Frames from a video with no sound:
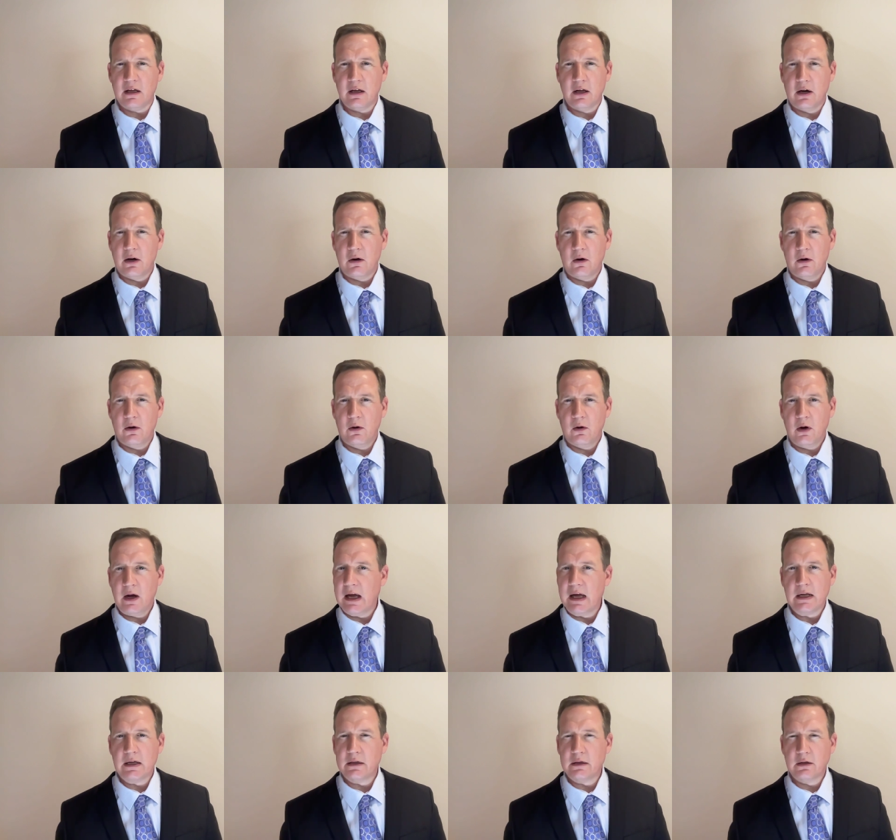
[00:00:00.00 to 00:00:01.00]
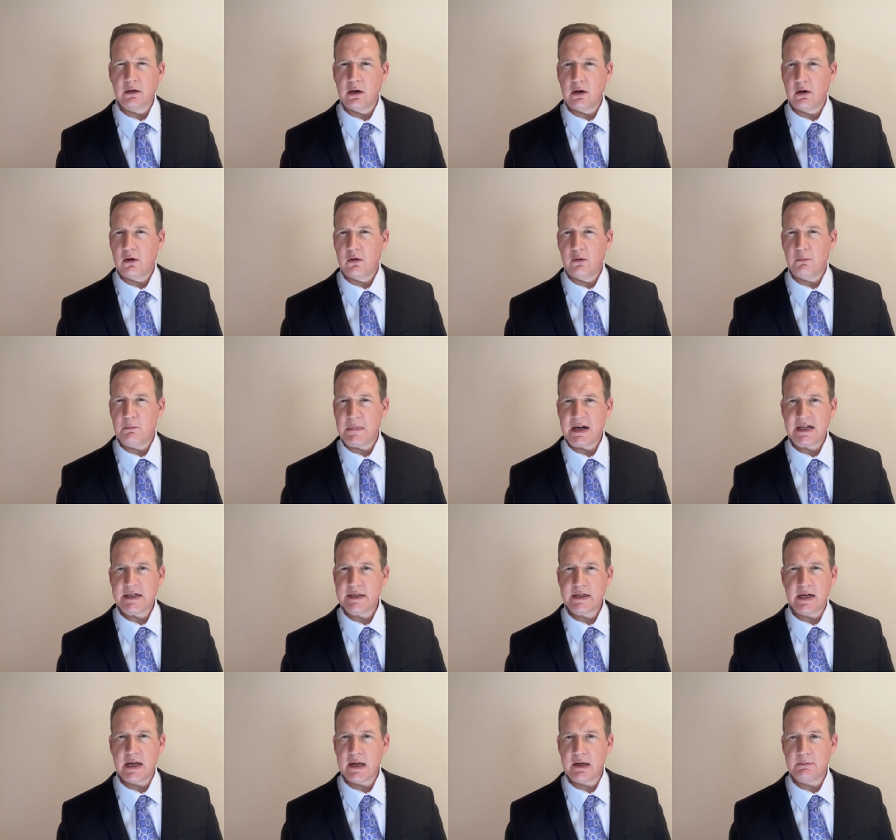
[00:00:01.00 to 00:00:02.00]
Hello, hello. My
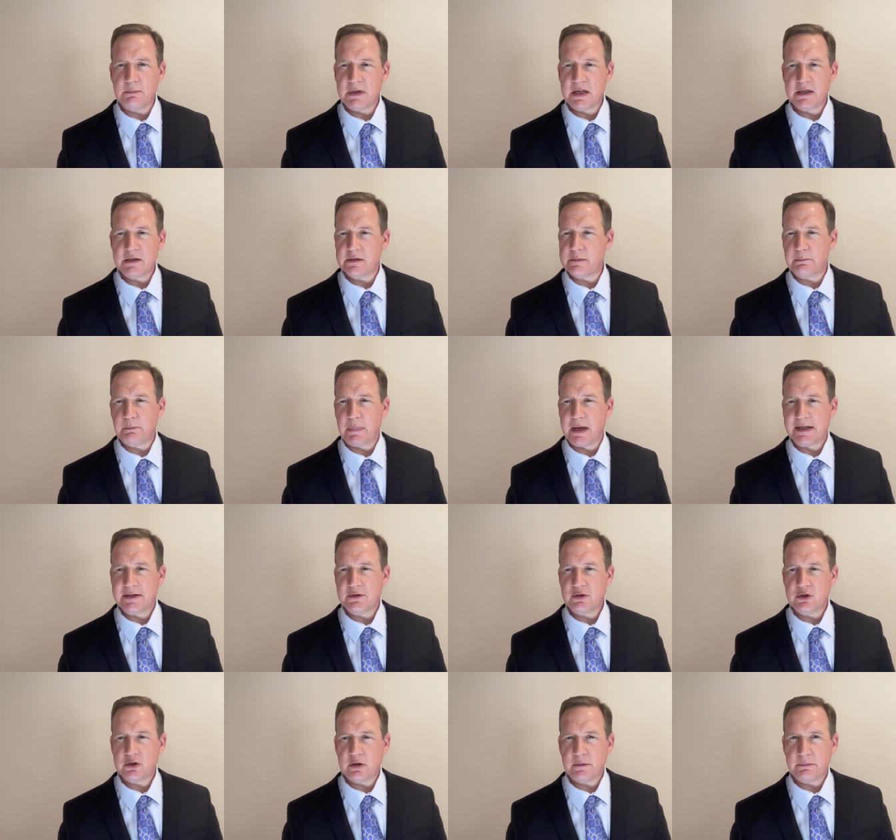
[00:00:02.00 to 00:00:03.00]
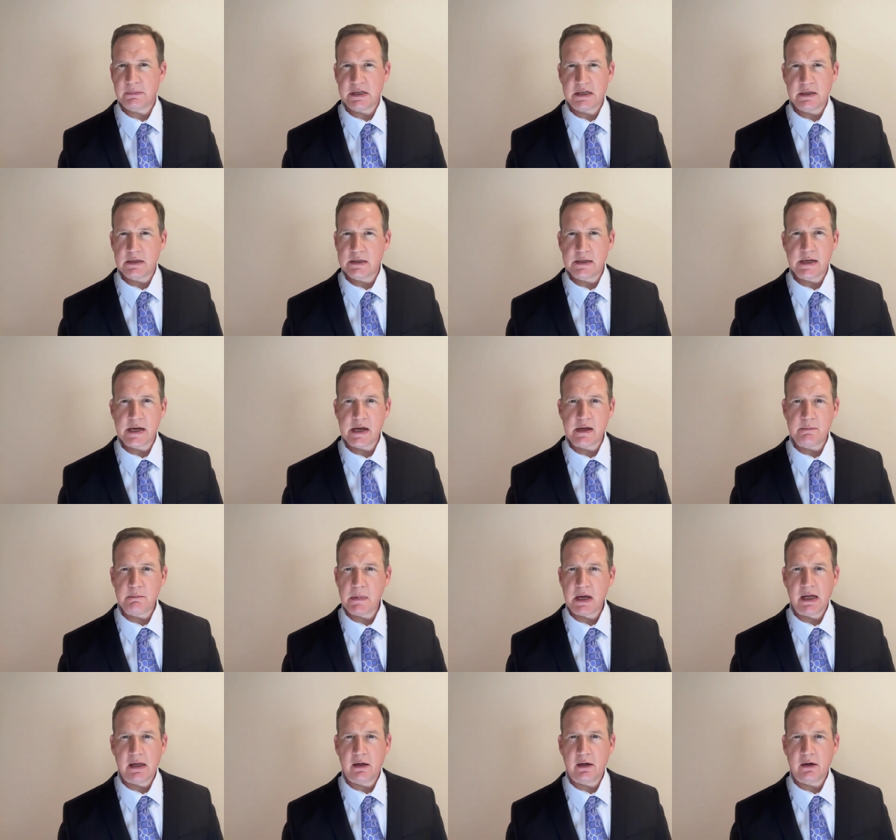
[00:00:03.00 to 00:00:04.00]
name is Benjamin Z.
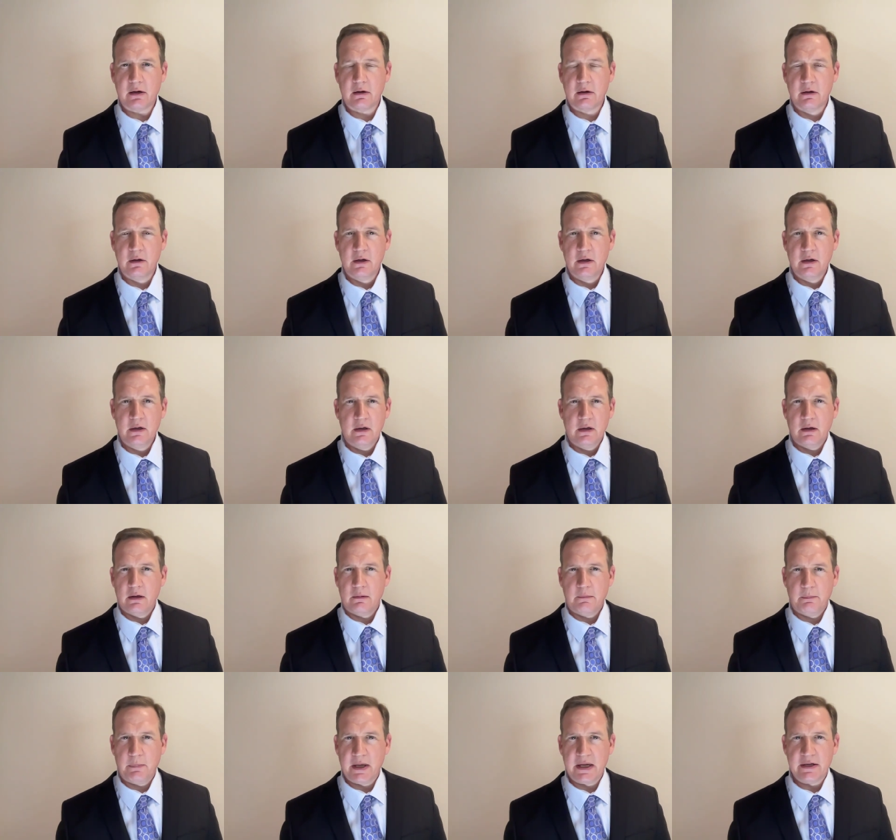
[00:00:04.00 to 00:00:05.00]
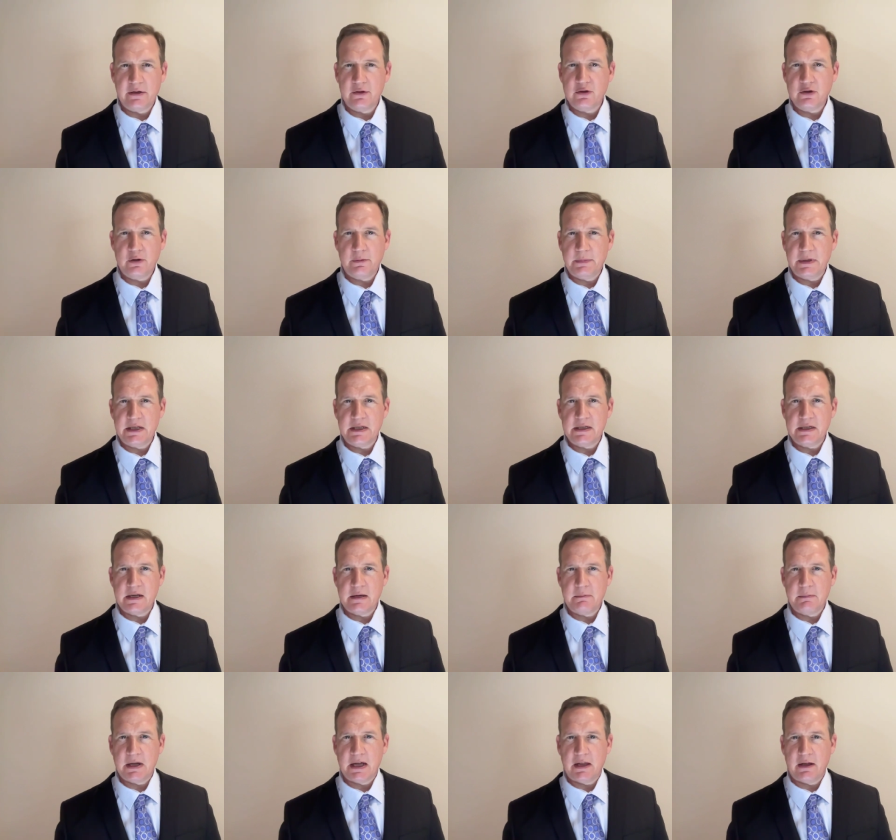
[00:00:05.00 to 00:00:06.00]
Miller. Benjamin
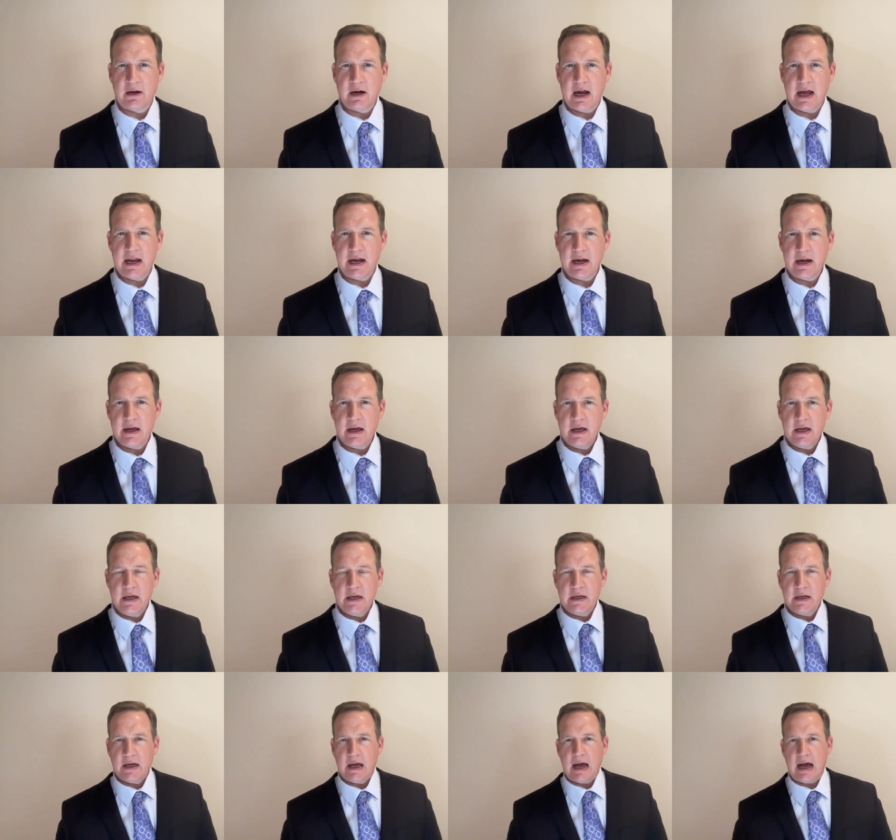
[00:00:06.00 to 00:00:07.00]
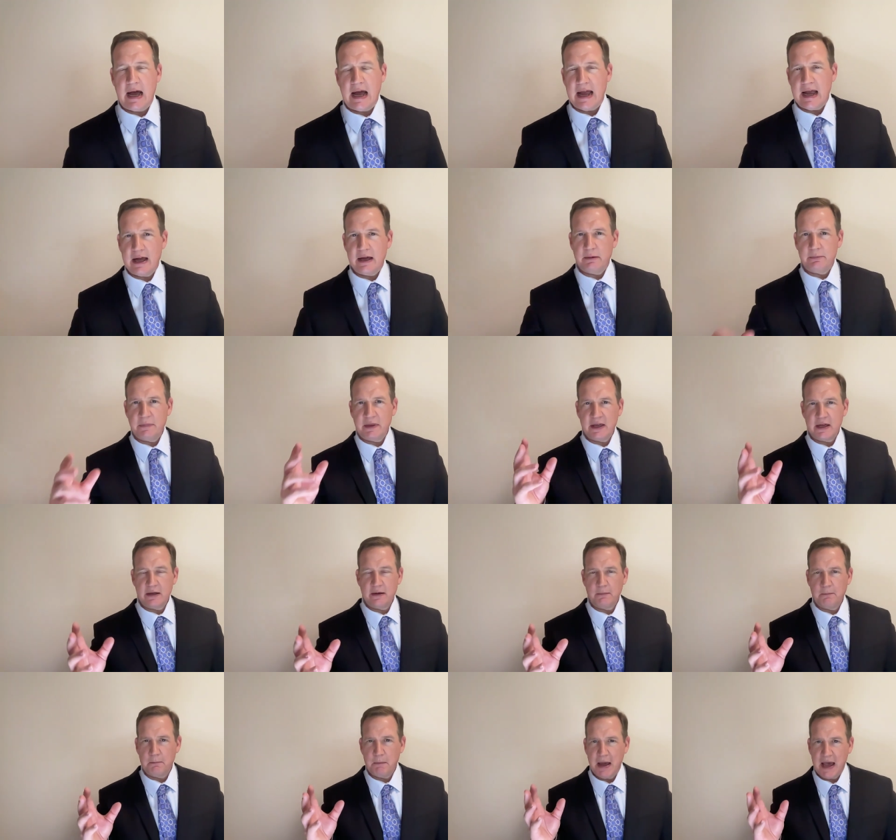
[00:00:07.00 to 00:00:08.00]
Z. Miller, and I am
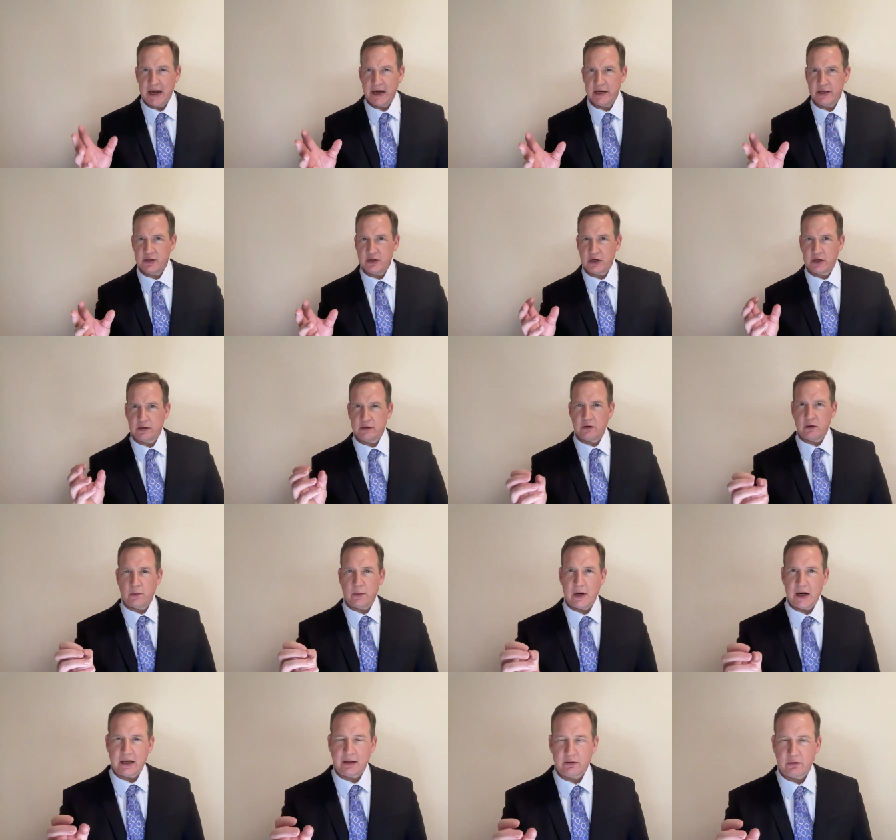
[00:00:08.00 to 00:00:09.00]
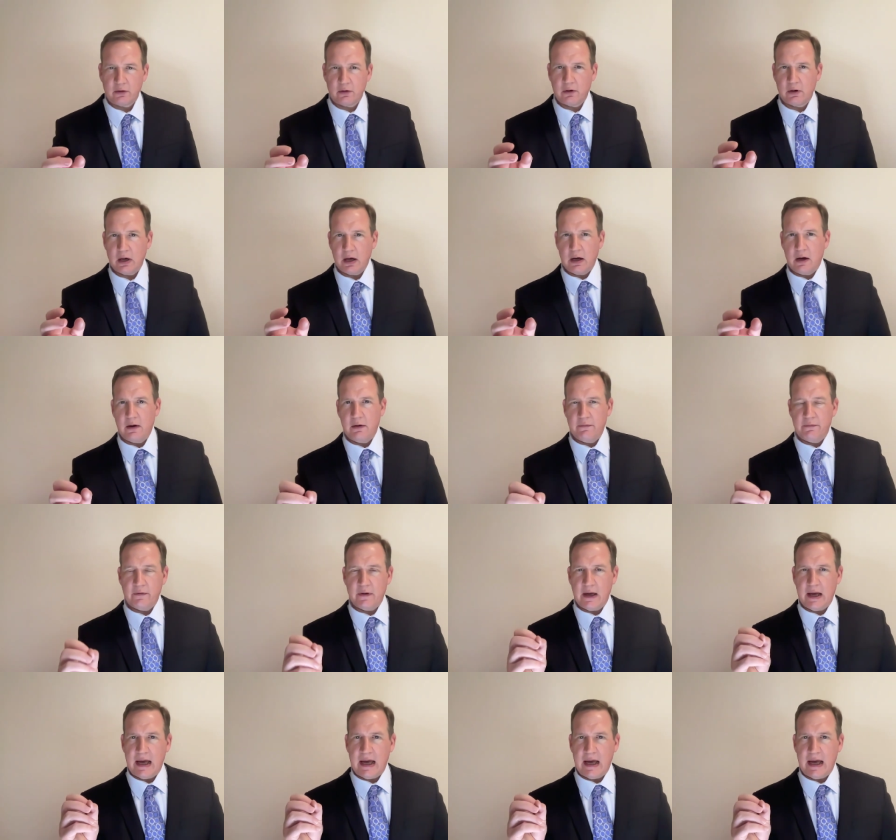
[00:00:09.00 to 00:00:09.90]
the managing director of